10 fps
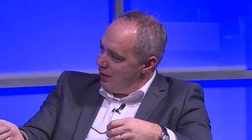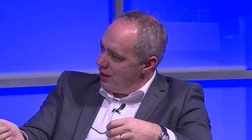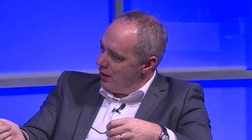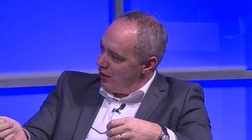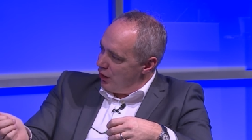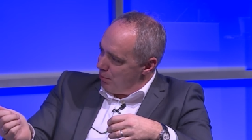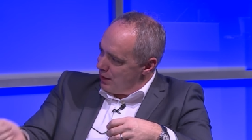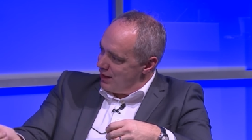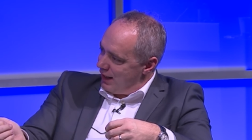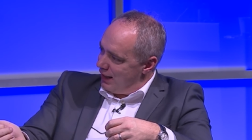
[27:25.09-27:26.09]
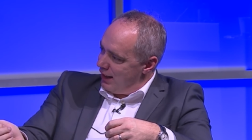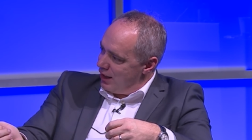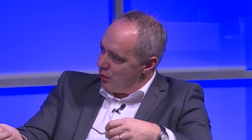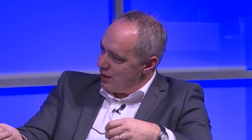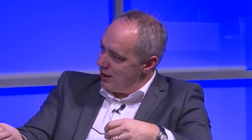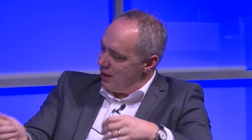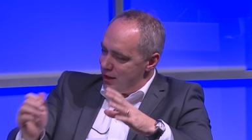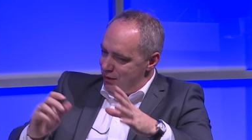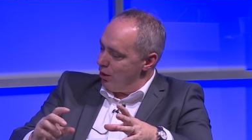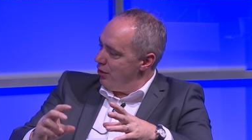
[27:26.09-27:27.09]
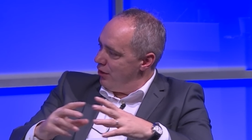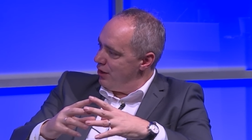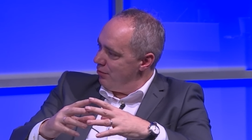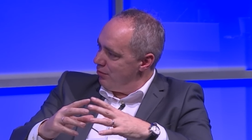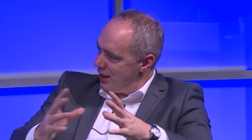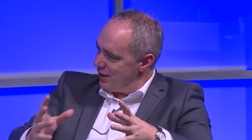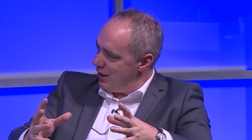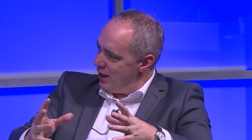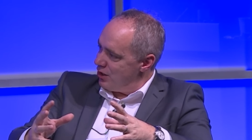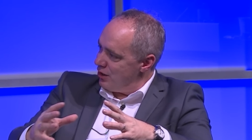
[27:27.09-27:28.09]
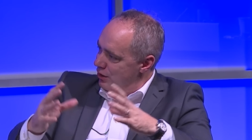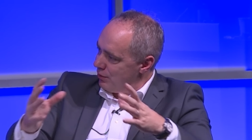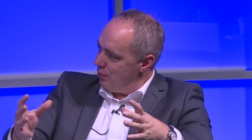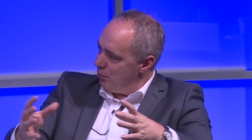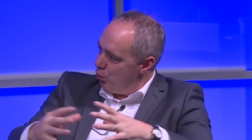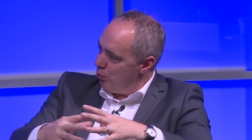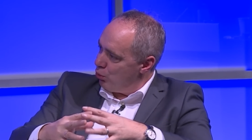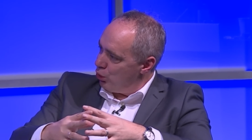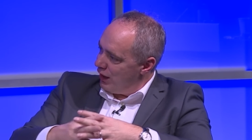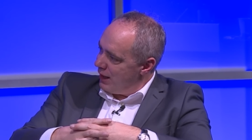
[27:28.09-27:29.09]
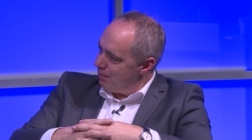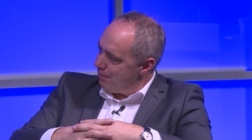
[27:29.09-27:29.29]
that that are particularly interested in this rather than destinations more broadly?